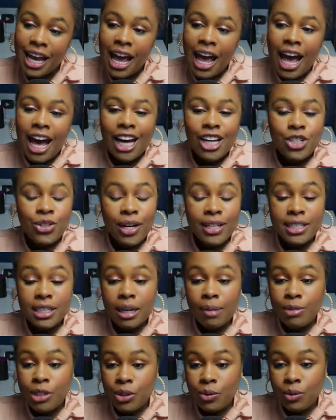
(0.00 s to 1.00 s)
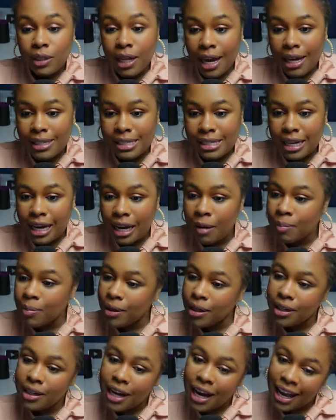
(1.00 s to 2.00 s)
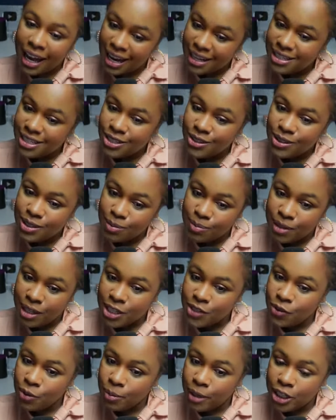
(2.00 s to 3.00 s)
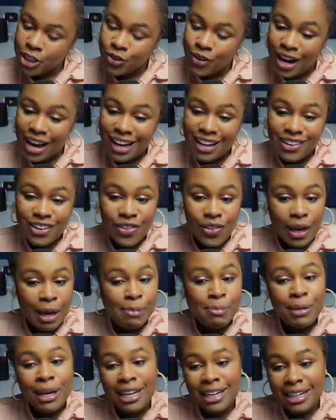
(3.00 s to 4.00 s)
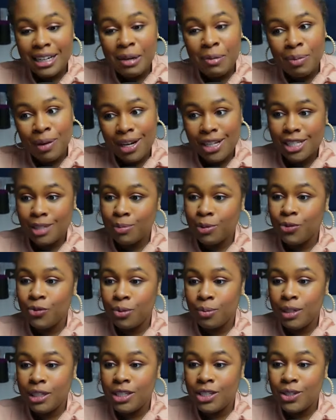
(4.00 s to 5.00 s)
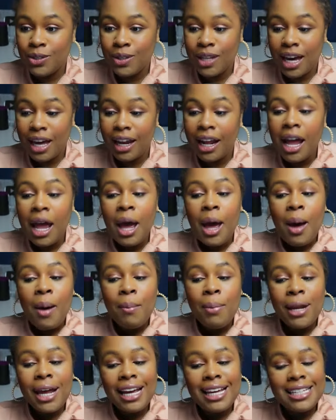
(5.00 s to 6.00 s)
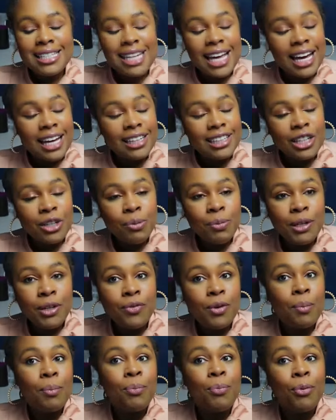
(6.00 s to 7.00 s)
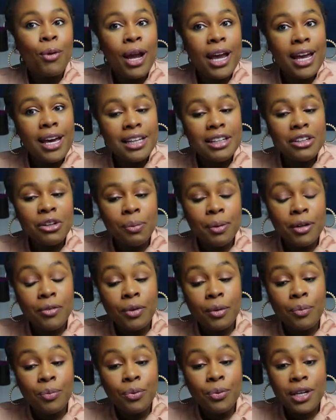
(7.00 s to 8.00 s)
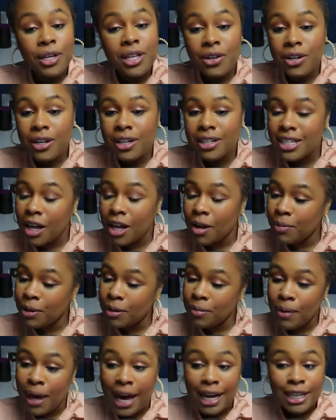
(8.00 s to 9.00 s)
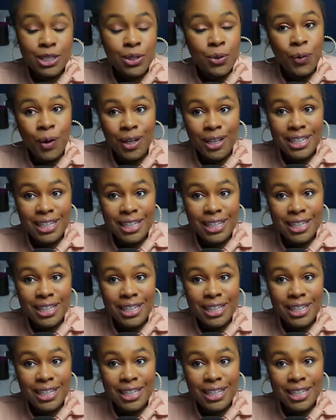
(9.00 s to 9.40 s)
I tried to come to you last night night, but I had to do some things for my trial that made it impossible for me to do that. But I can take a little bit of a break, a little bit of a breather, because I'll be back to working